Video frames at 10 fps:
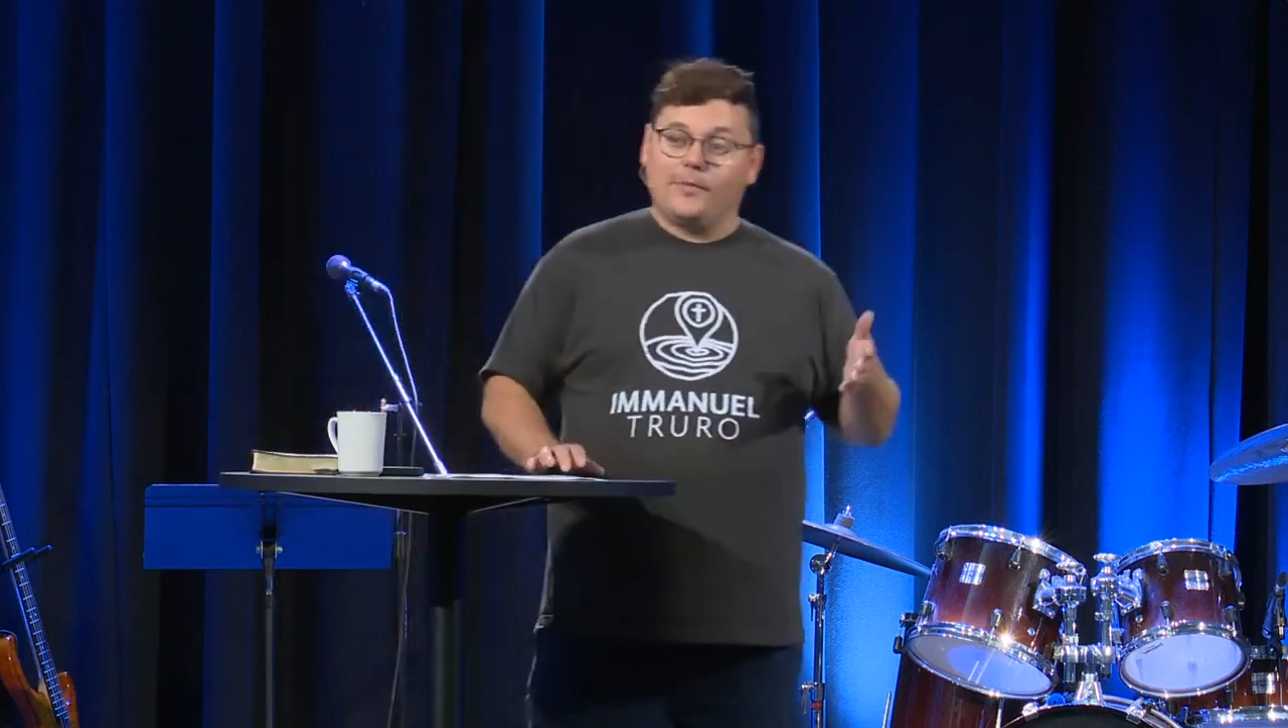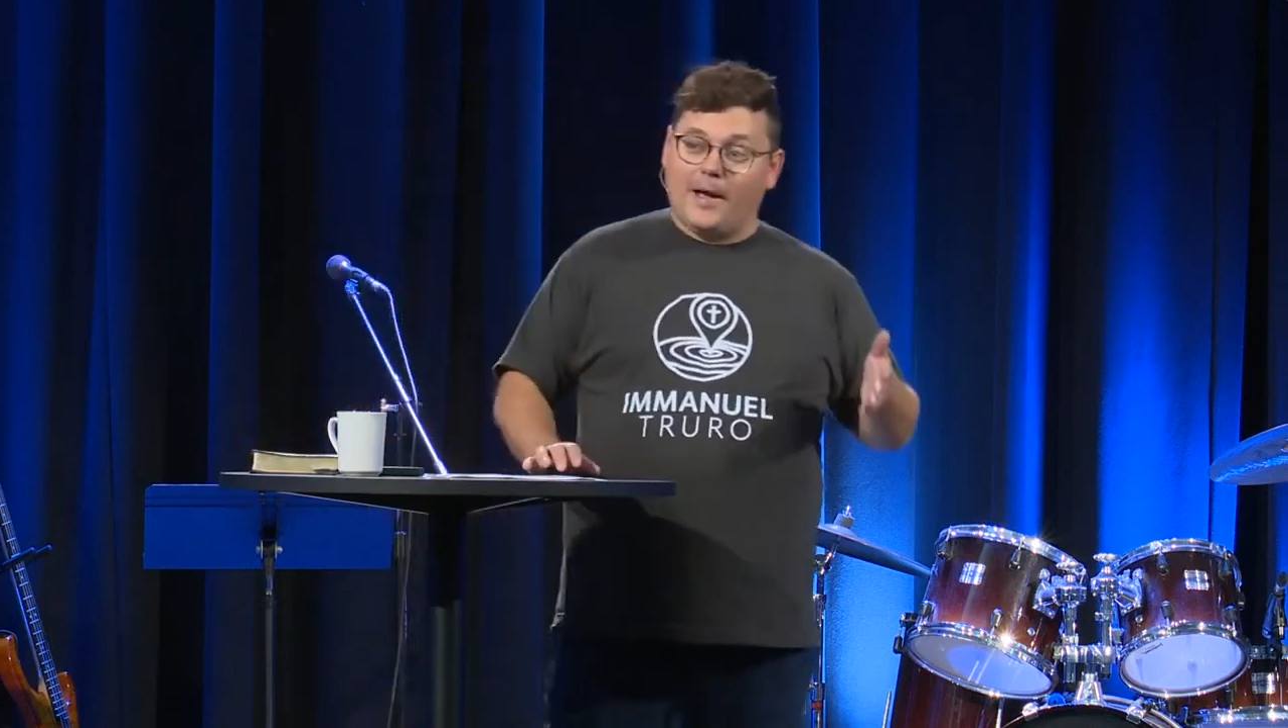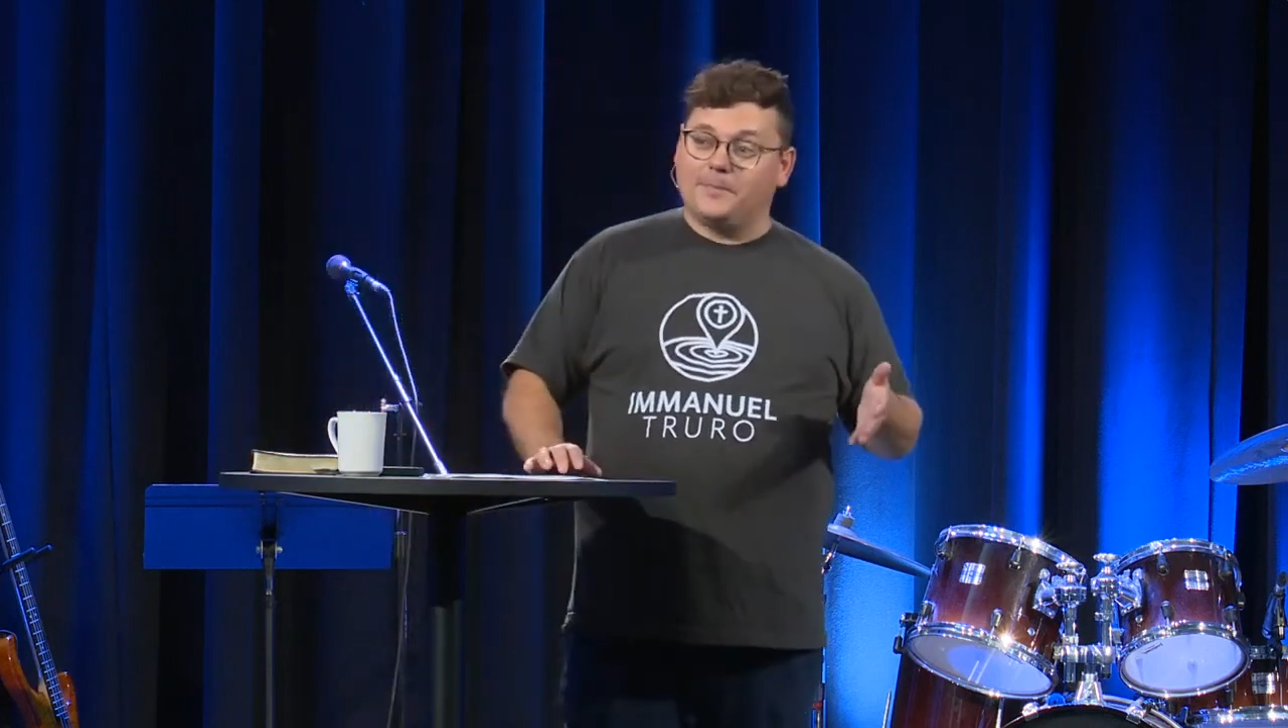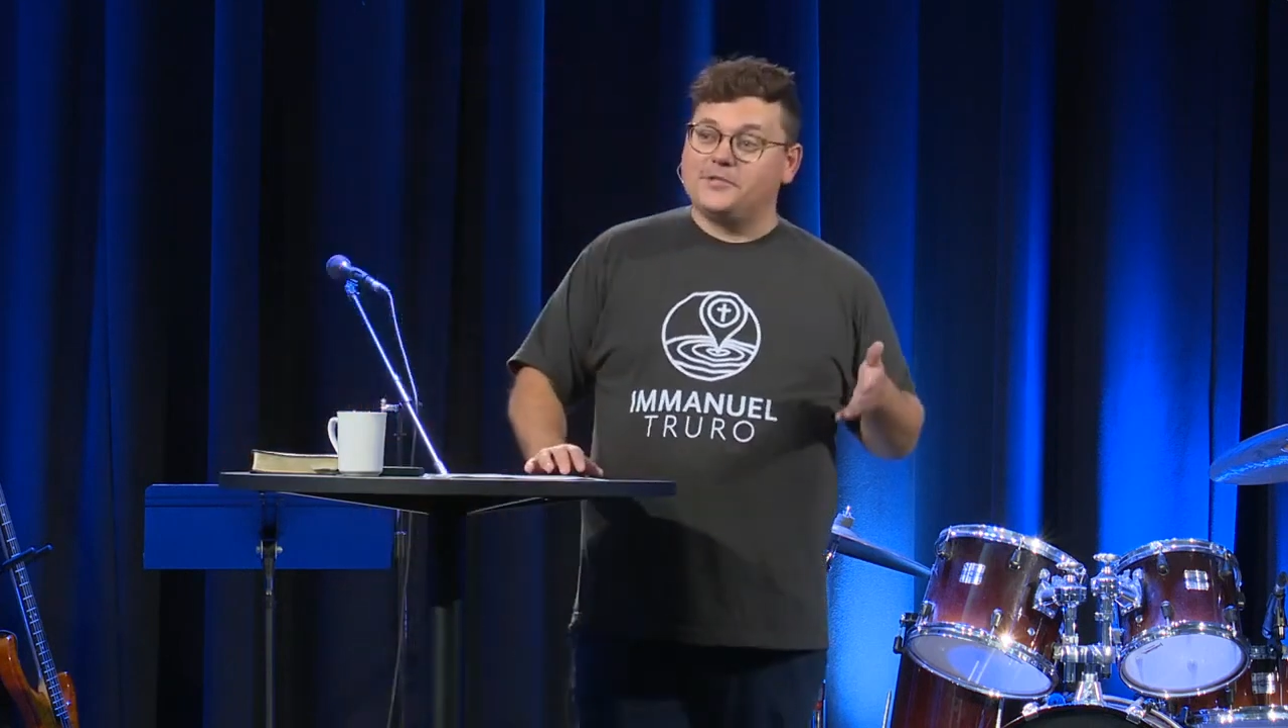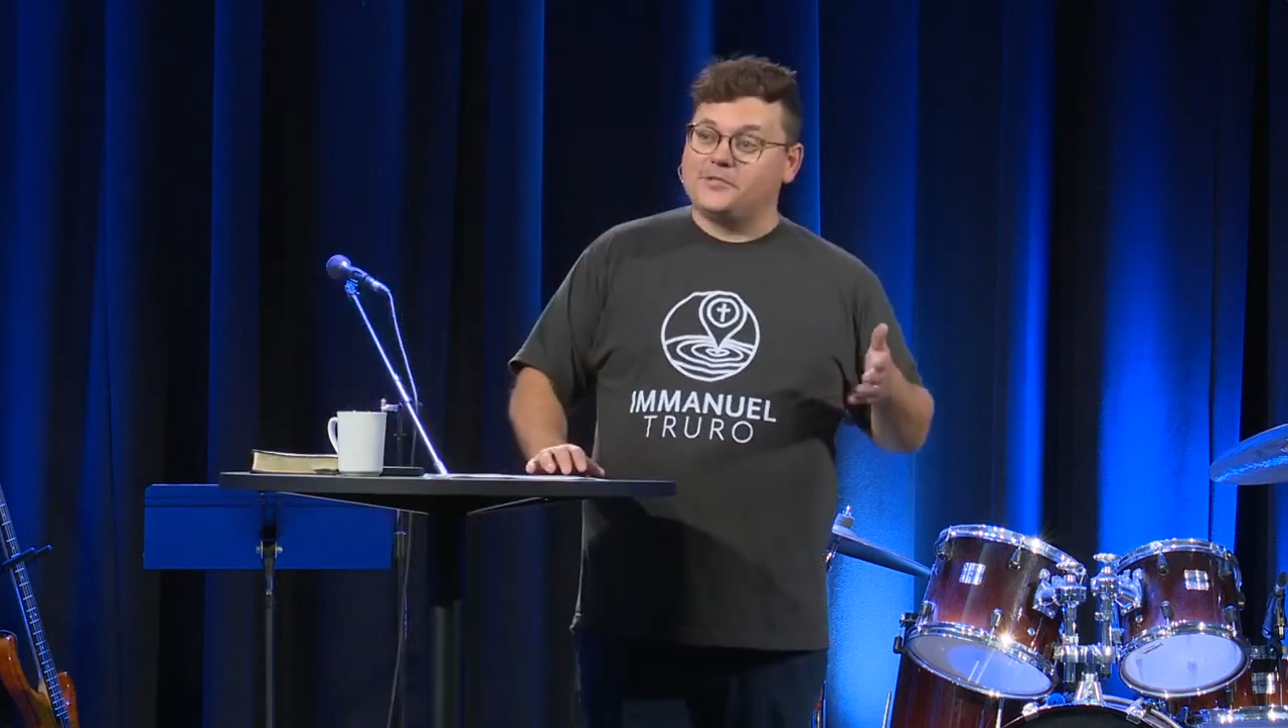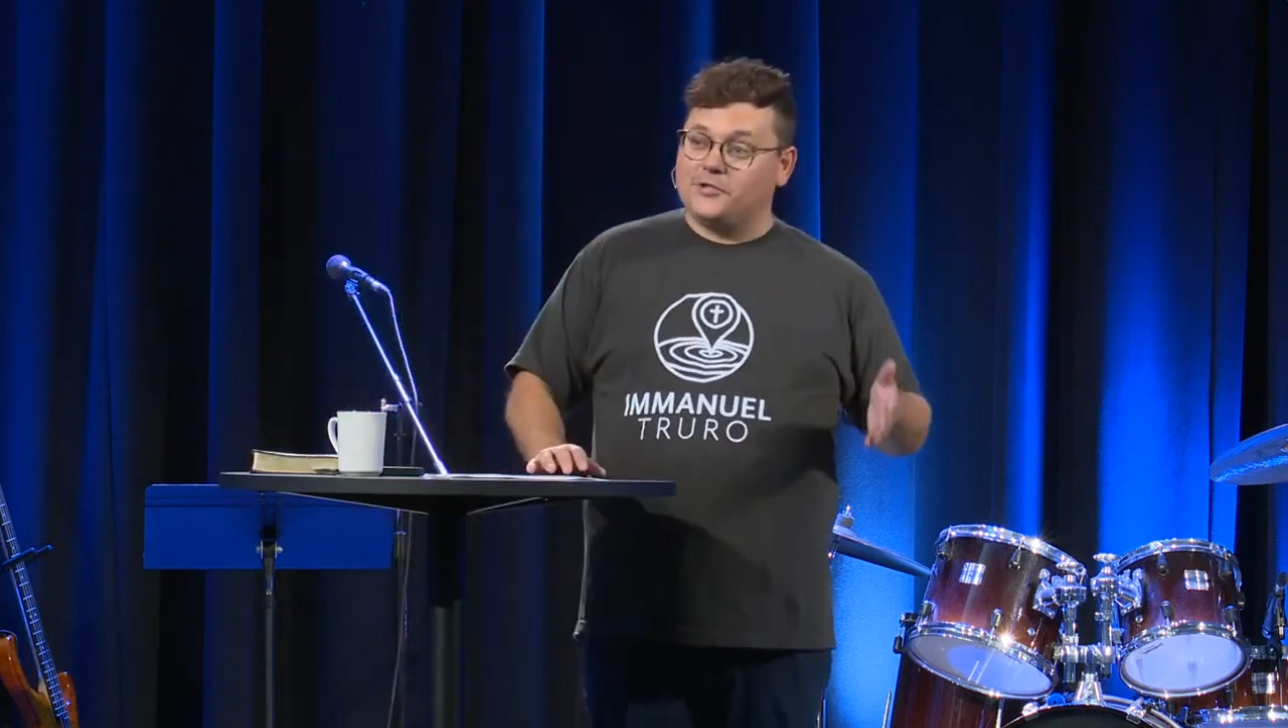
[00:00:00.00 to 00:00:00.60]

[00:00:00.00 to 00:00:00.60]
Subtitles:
Baptist